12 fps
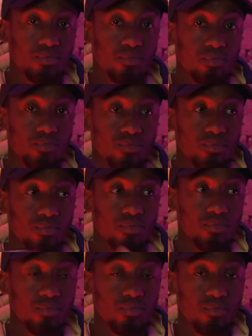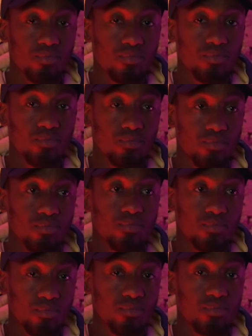
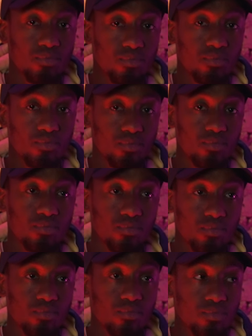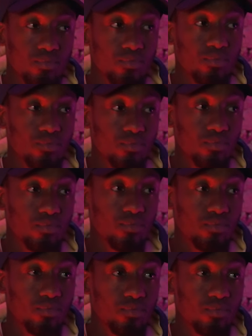
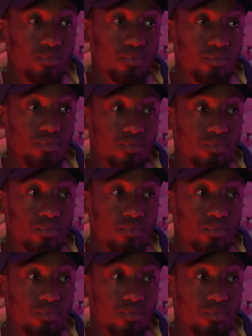No words are spoken by the person on screen.